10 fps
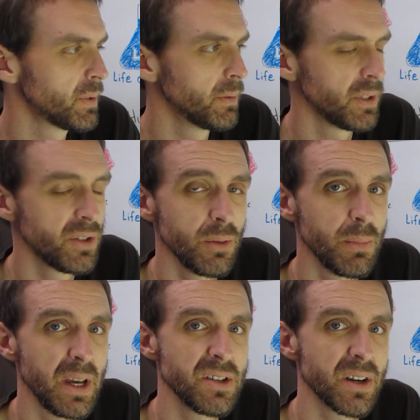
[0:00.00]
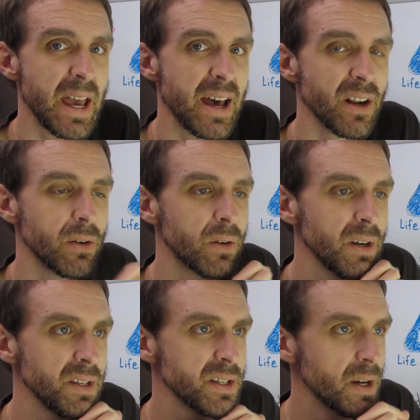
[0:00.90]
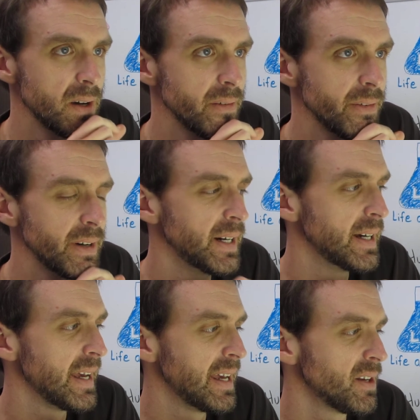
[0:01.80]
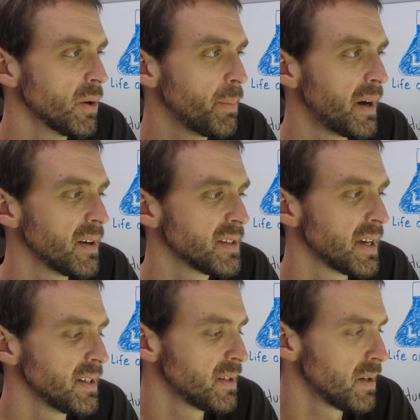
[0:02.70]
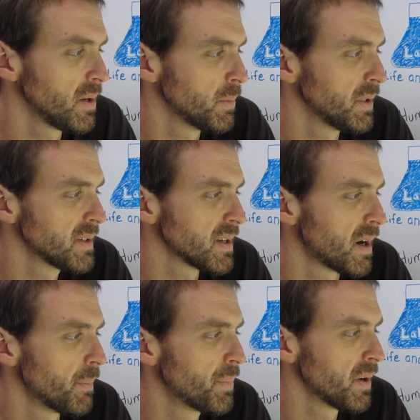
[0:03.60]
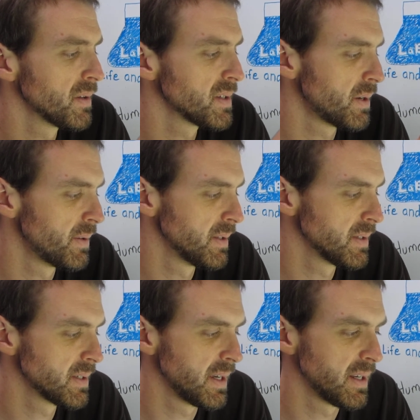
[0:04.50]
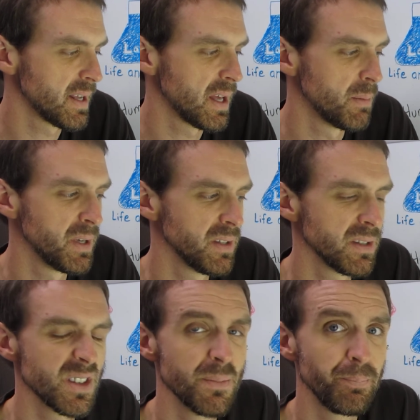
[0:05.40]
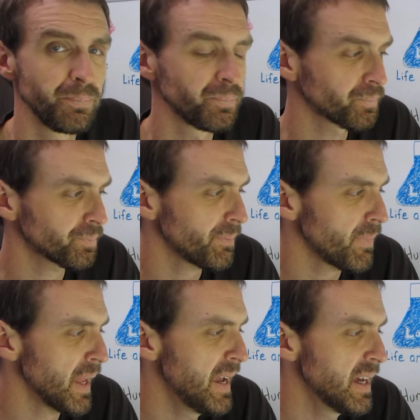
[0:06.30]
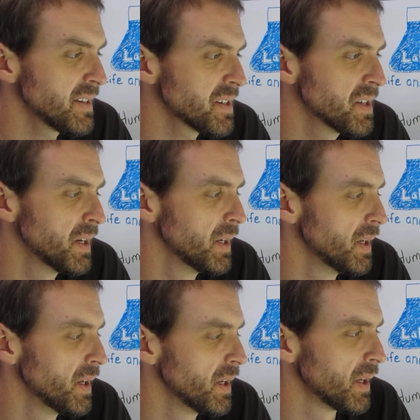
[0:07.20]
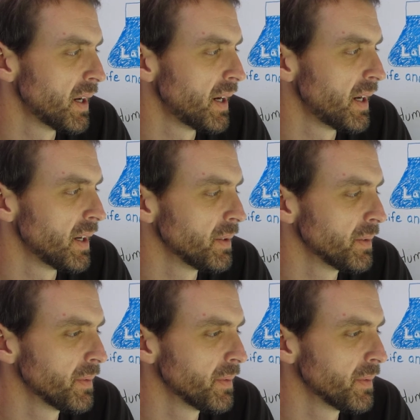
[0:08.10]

the two major categories of uh, endoparasites in humans are protozoans and helminths. And uh,